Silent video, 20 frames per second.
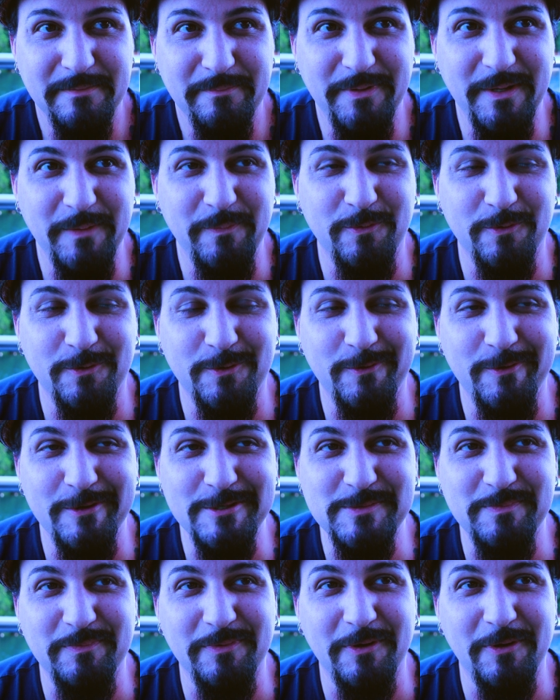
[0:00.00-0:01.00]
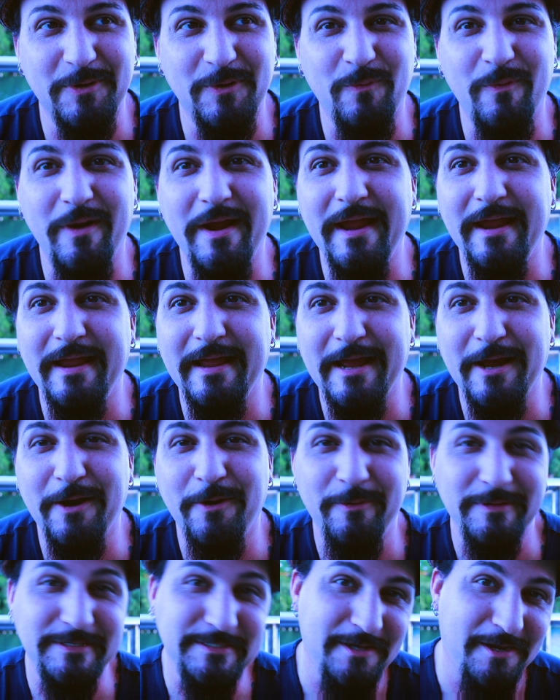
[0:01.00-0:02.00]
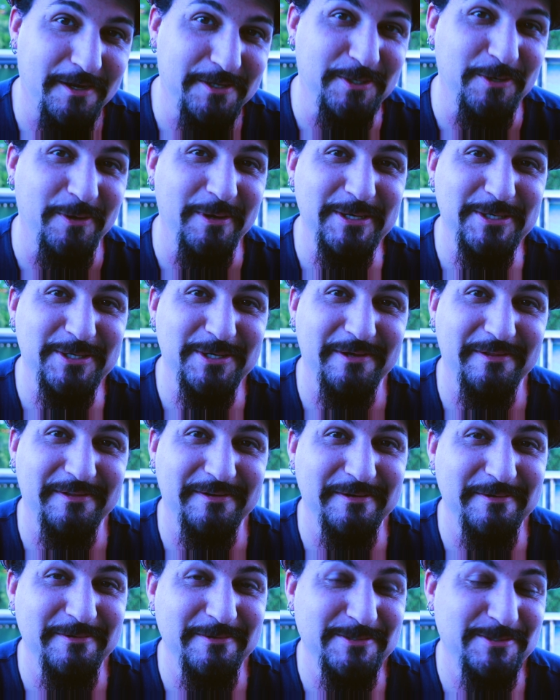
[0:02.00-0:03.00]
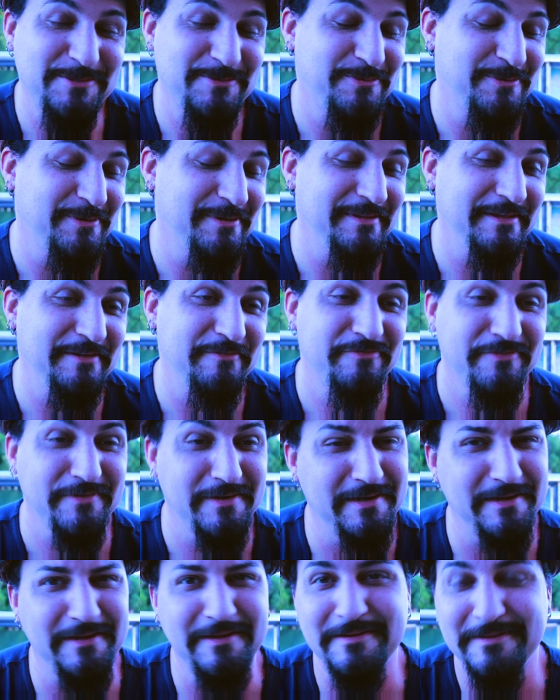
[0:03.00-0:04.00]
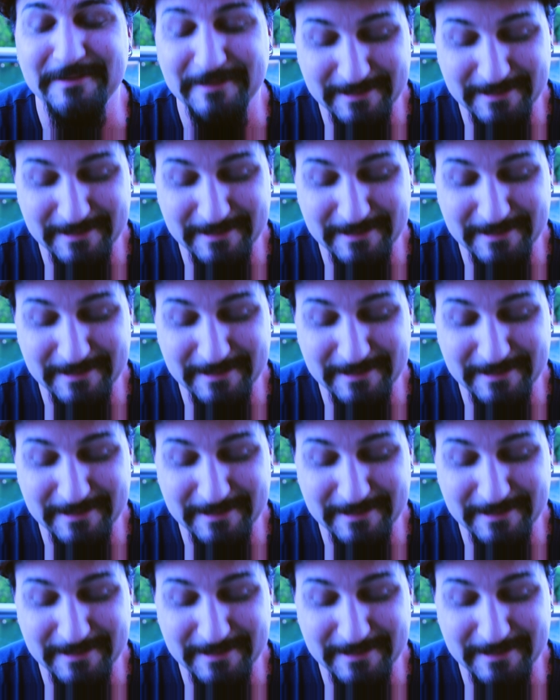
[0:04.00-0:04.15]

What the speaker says: People were always blown away at how we talked to each other. It was really funny.